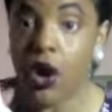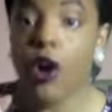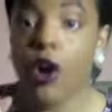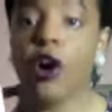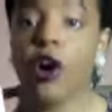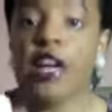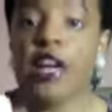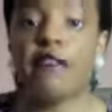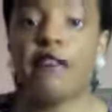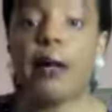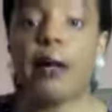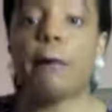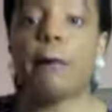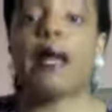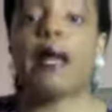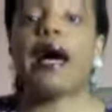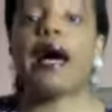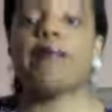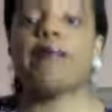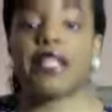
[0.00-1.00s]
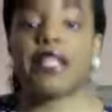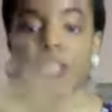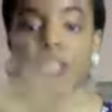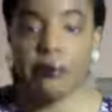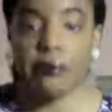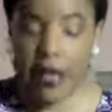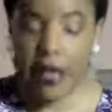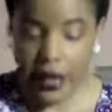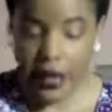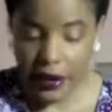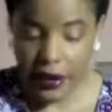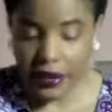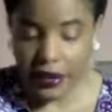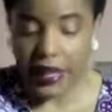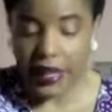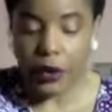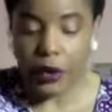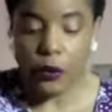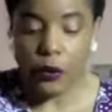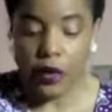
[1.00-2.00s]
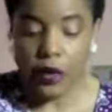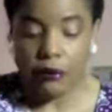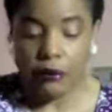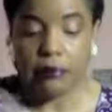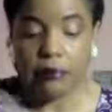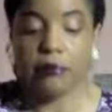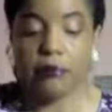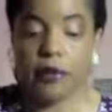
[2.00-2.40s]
or even apply my Shima hairline cream.